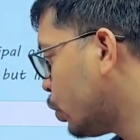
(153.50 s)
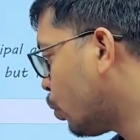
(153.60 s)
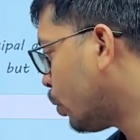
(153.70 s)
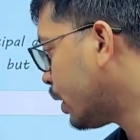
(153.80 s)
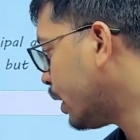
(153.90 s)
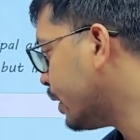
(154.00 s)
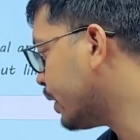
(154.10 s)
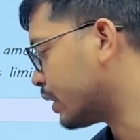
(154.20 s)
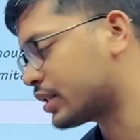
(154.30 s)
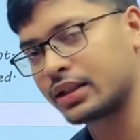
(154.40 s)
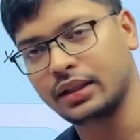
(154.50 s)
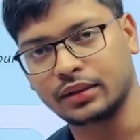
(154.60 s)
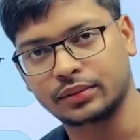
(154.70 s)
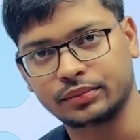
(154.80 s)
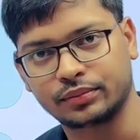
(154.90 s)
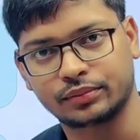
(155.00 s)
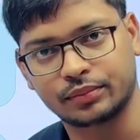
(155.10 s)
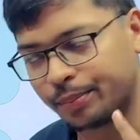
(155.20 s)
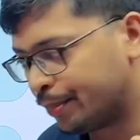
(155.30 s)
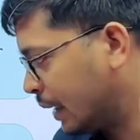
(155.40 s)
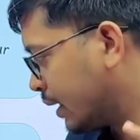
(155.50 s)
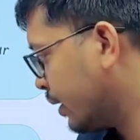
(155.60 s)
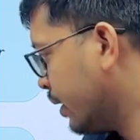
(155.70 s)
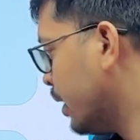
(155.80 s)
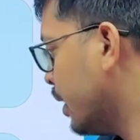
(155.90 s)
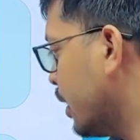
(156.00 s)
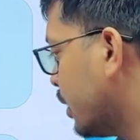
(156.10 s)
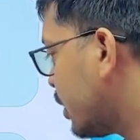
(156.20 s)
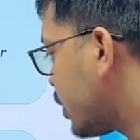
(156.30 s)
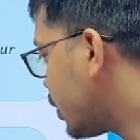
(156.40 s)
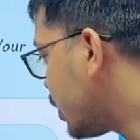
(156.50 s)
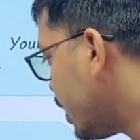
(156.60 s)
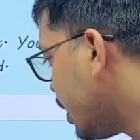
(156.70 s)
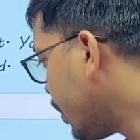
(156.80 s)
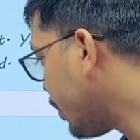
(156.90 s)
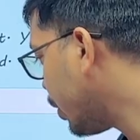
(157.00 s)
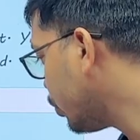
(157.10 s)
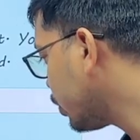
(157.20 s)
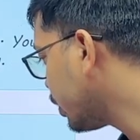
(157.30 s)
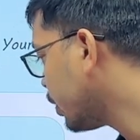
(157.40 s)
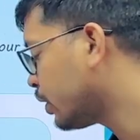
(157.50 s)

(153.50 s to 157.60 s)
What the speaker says: total interest here. But the same amount,